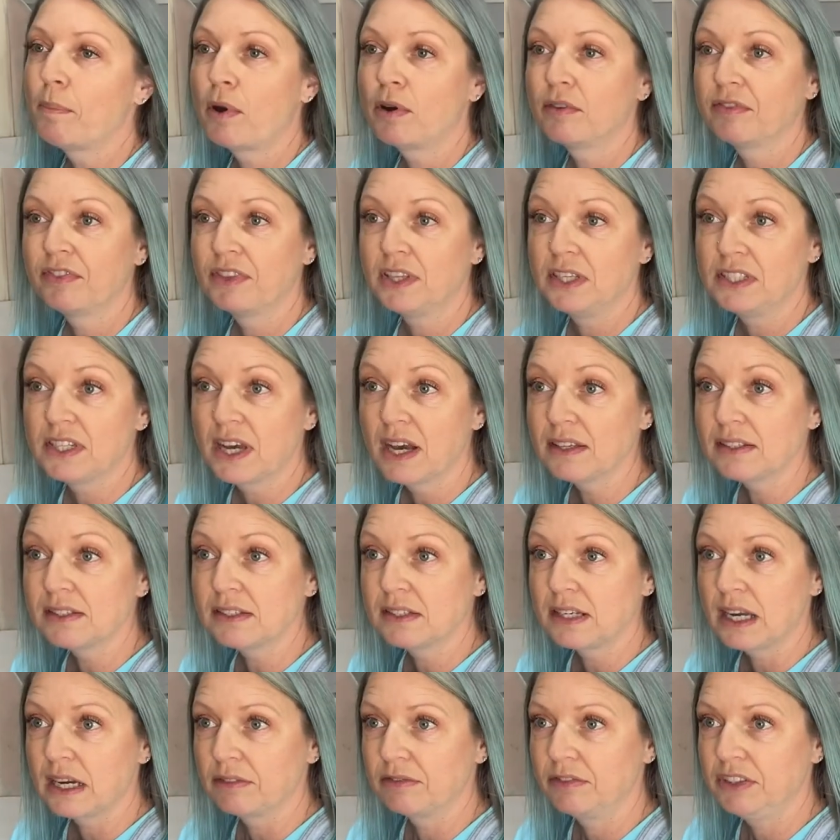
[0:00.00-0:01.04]
off the
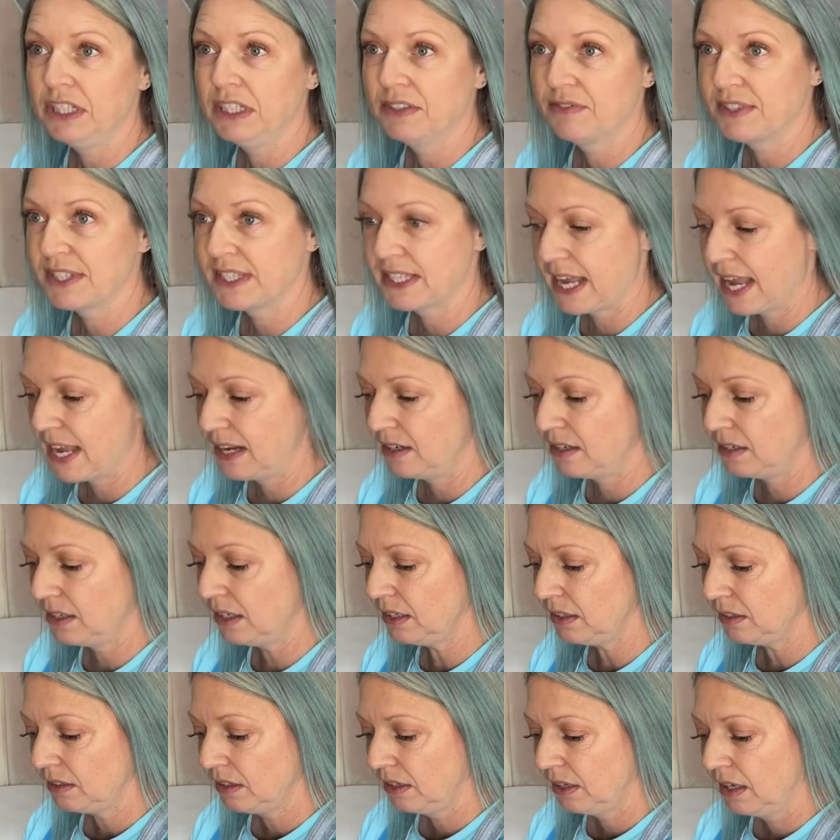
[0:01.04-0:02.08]
dust after you've sanded it